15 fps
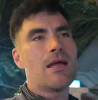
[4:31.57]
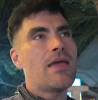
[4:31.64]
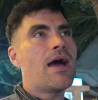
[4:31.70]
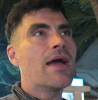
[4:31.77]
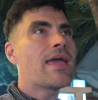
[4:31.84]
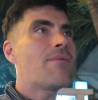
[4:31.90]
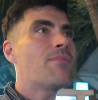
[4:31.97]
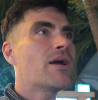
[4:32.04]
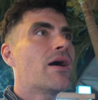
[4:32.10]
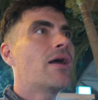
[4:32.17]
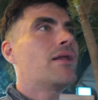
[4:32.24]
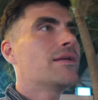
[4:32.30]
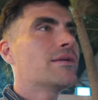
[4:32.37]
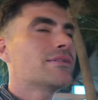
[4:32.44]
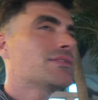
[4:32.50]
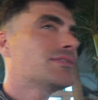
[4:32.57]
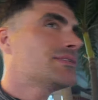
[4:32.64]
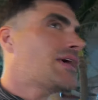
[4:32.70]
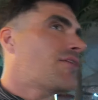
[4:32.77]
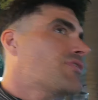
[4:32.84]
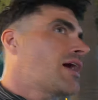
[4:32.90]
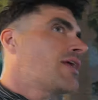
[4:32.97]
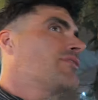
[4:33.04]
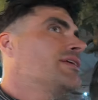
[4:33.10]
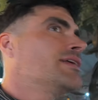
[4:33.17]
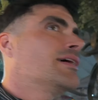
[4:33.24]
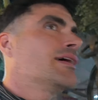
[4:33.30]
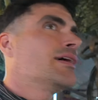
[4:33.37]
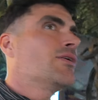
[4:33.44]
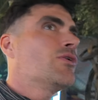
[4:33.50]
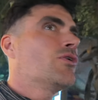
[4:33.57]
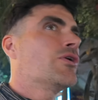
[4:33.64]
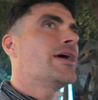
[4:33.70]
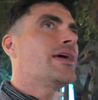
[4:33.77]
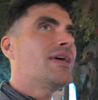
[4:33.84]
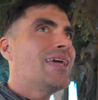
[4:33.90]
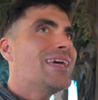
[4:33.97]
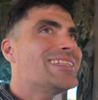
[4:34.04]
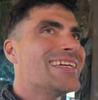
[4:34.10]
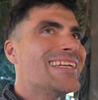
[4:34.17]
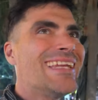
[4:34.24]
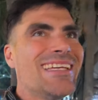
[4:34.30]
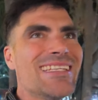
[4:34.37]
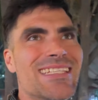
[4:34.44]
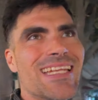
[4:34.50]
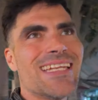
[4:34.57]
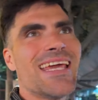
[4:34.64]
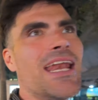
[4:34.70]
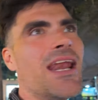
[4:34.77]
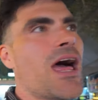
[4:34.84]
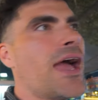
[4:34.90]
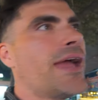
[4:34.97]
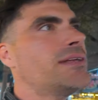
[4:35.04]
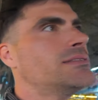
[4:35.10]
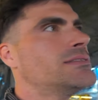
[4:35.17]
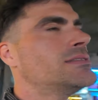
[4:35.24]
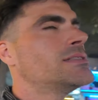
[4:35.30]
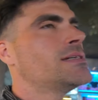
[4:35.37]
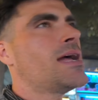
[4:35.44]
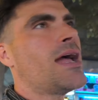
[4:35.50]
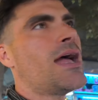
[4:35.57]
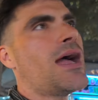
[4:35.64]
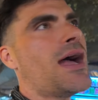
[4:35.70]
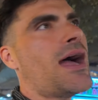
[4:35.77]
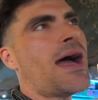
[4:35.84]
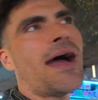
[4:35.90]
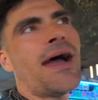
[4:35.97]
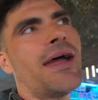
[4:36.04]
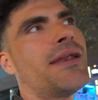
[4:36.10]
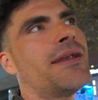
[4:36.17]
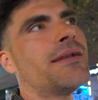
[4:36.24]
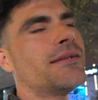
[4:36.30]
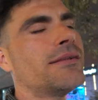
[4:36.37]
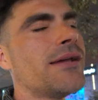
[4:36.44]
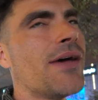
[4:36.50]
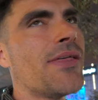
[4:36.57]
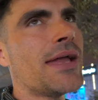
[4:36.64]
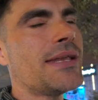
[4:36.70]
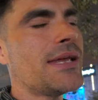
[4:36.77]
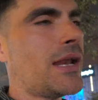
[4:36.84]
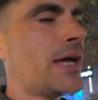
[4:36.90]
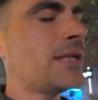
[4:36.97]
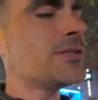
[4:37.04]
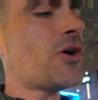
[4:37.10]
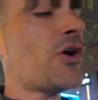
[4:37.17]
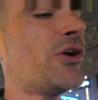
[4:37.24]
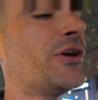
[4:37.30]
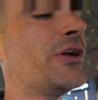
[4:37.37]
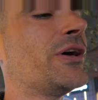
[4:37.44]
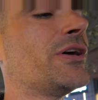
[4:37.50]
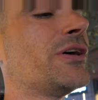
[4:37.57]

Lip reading: Yeah, I gave myself at least a deadline, and yeah, that deadline's gone.